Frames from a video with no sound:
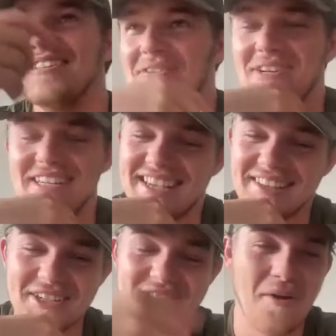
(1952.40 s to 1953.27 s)
so he
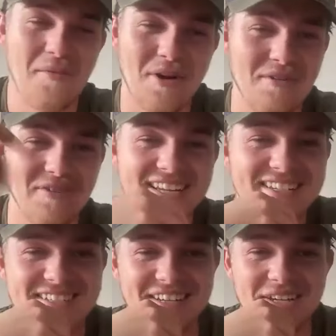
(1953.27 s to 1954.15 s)
said, There's no point
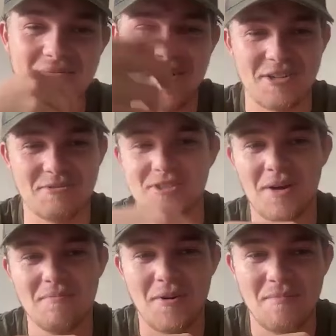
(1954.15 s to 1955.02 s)
releasing it. You might as well
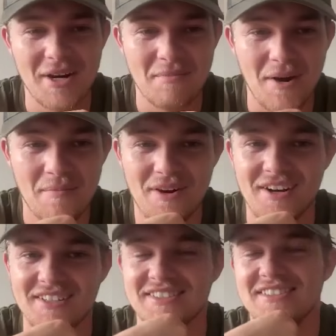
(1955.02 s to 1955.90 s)
jump on Mad About
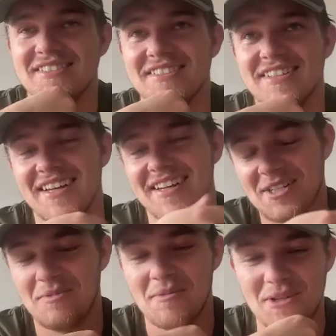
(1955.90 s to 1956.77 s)
Bars. And
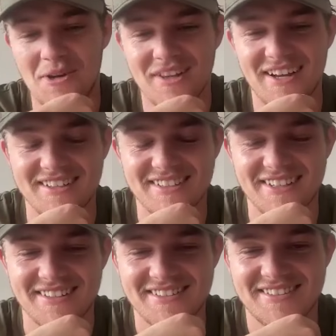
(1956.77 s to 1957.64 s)
that's when we got that. Yeah.